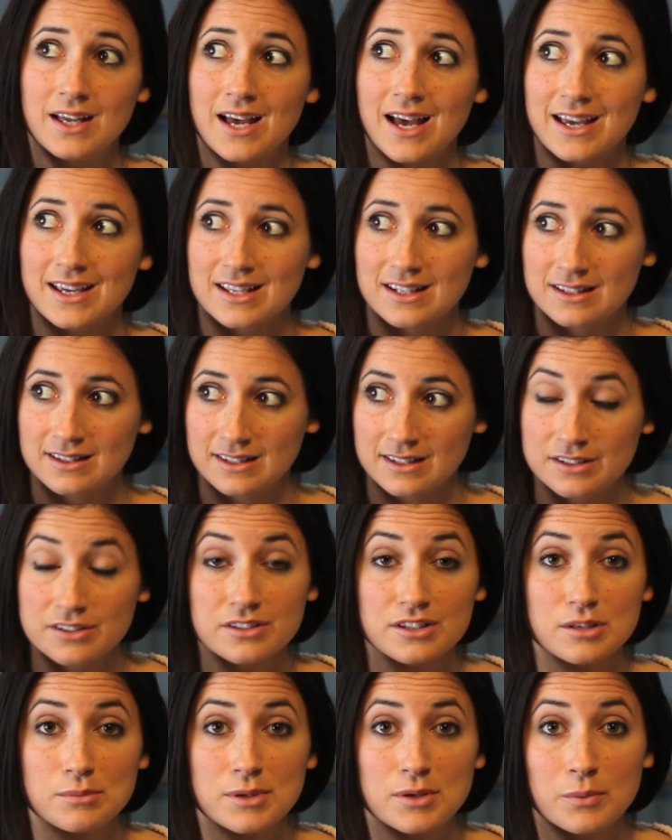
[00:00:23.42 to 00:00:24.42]
I could
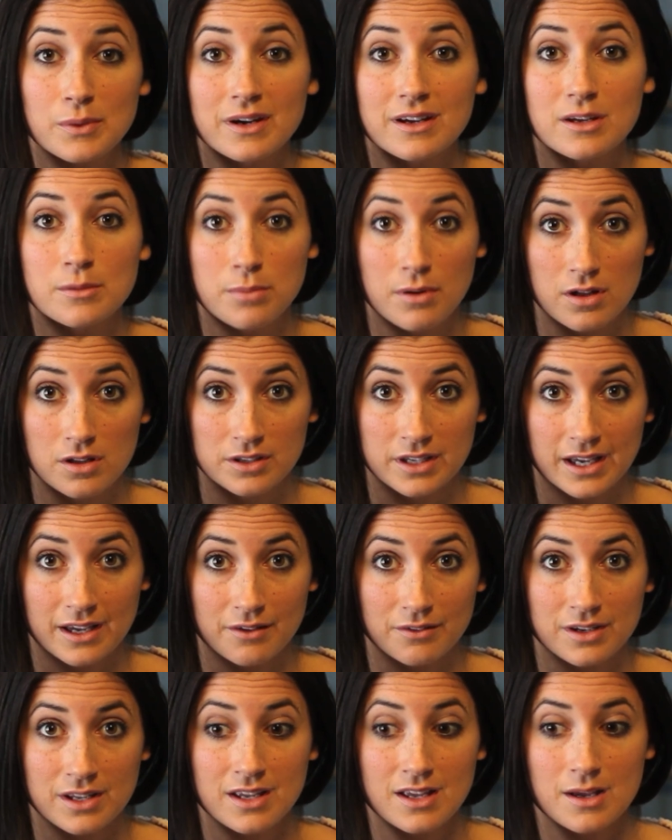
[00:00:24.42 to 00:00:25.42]
literally be wearing a ball
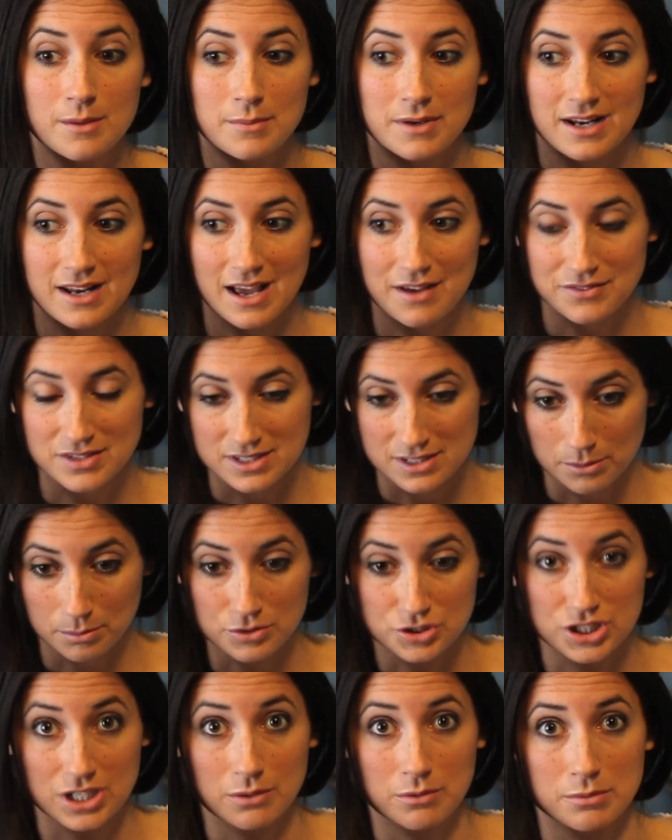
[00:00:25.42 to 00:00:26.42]
gown, but I'd have to
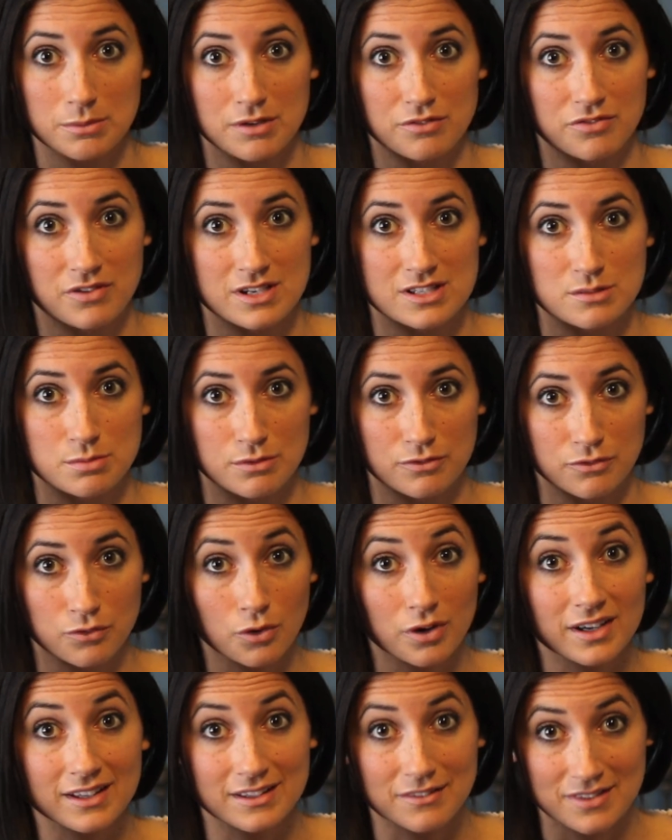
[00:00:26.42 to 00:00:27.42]
double check with my friends
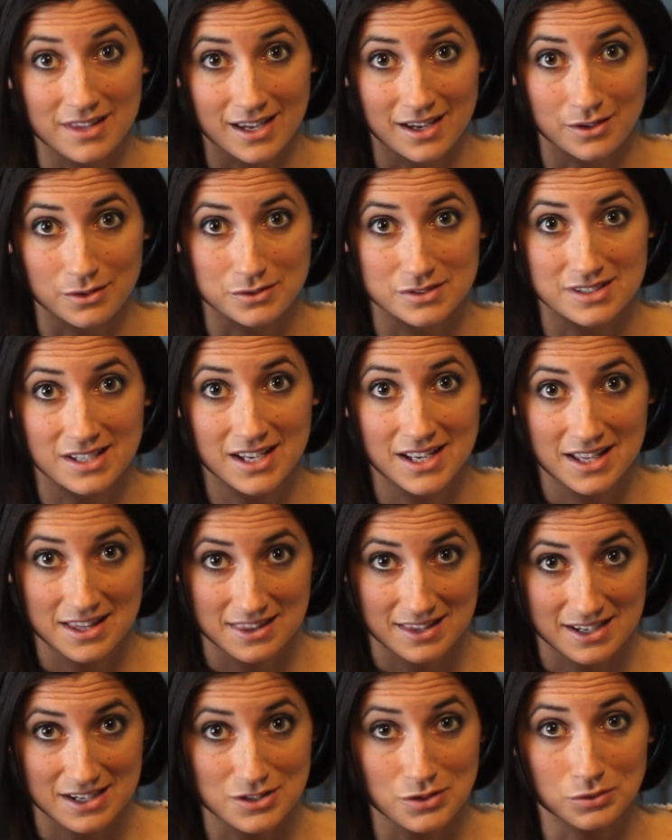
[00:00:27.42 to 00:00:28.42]
before I leave the house
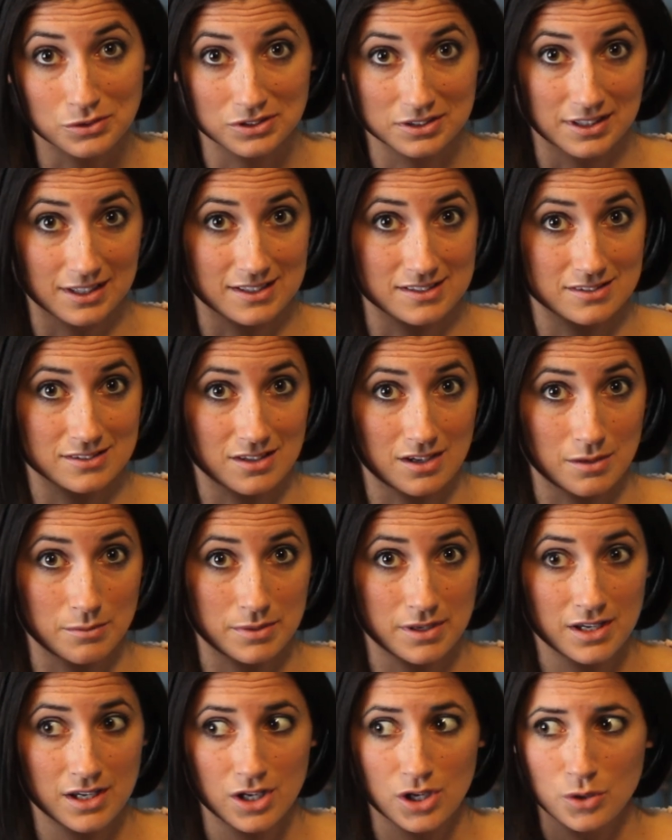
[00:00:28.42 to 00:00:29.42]
that I don't look like a slob,
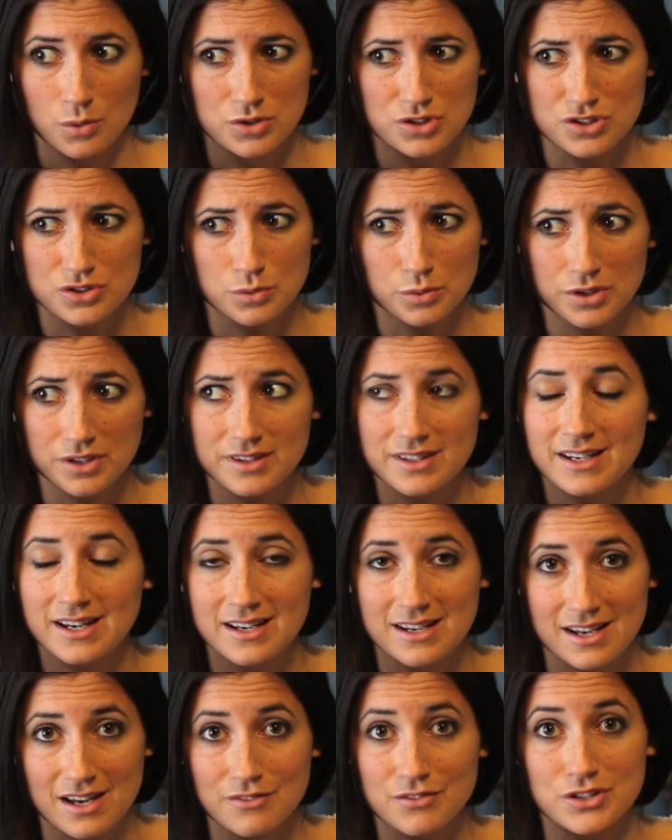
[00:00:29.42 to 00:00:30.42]
which is a word that I
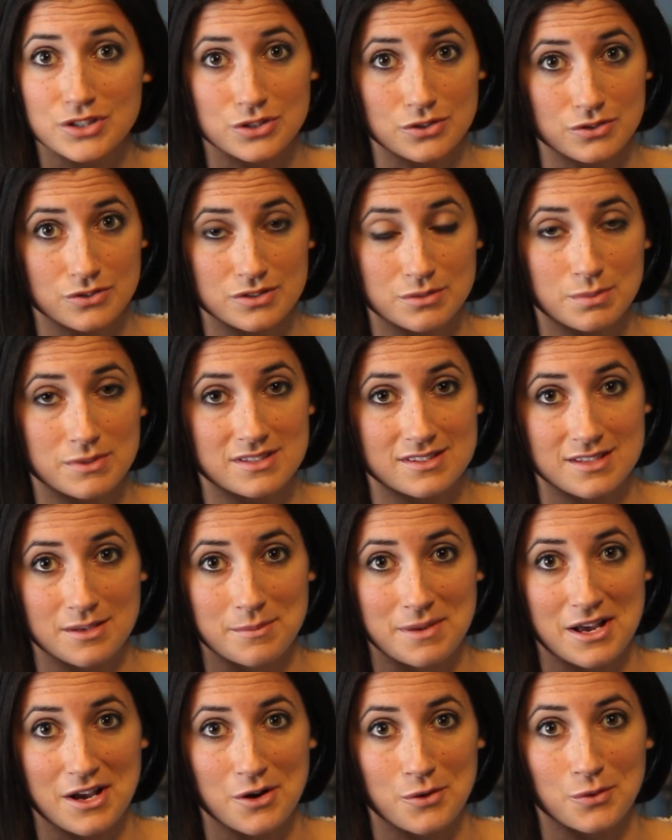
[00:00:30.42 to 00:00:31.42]
never use, but
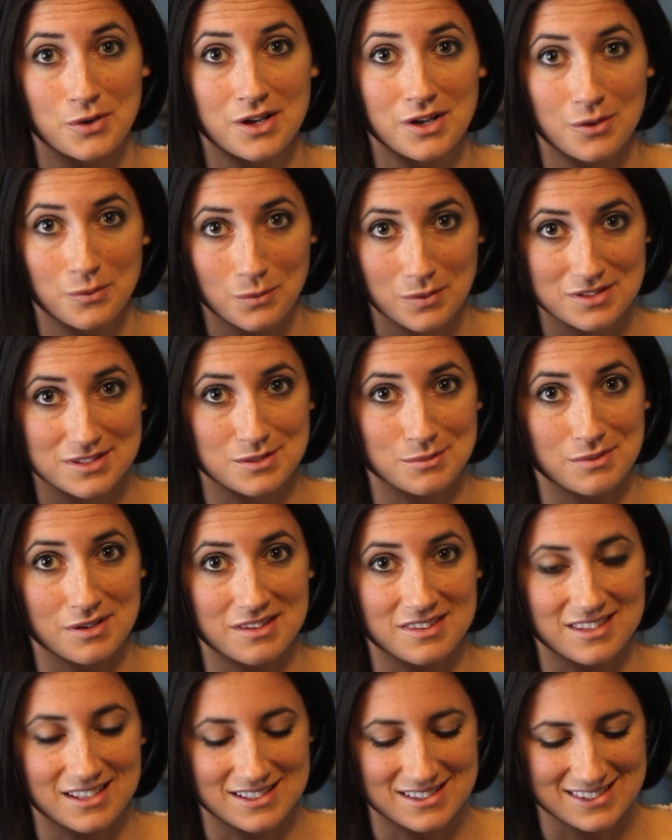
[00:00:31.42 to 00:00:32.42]
somehow, once a
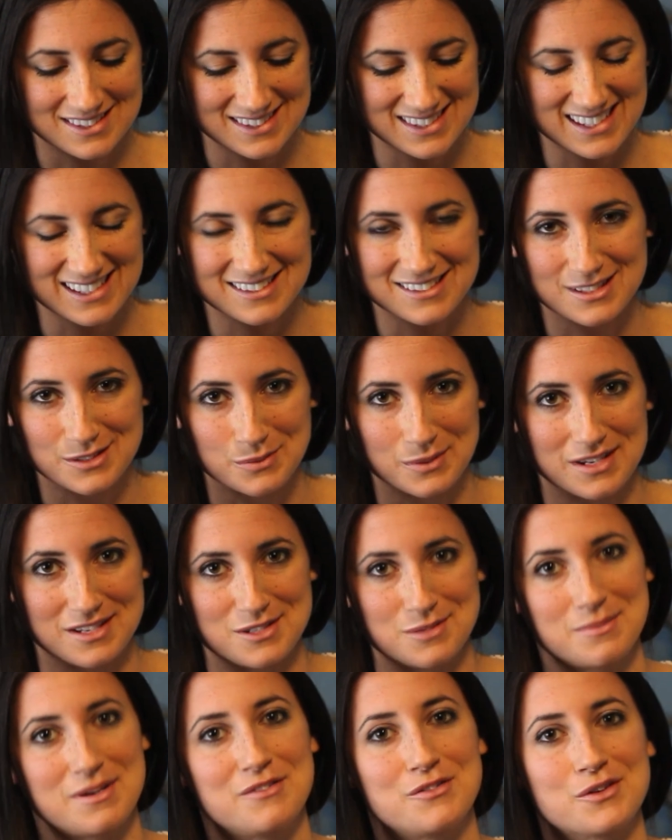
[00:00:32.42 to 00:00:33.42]
month, it sneaks its way
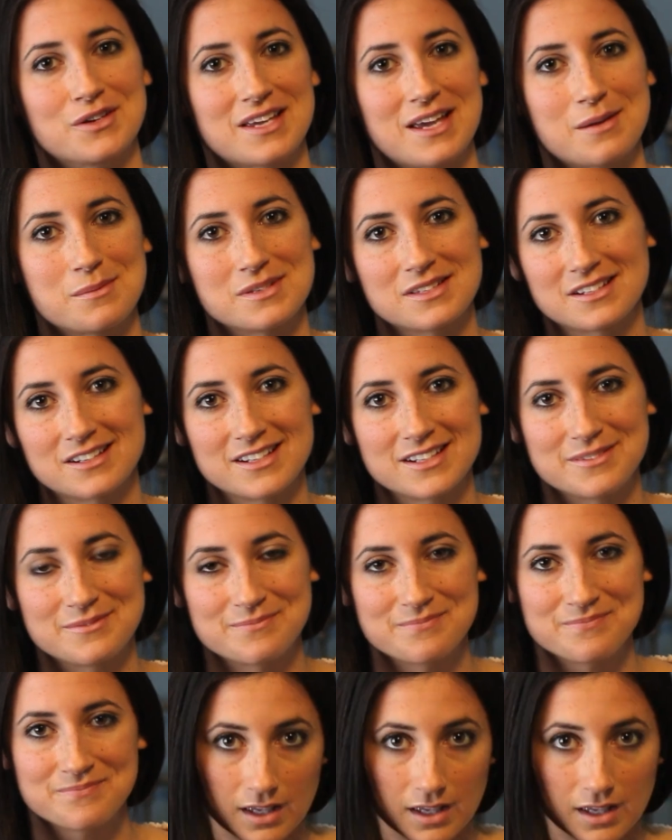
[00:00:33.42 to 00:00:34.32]
into my vocabulary.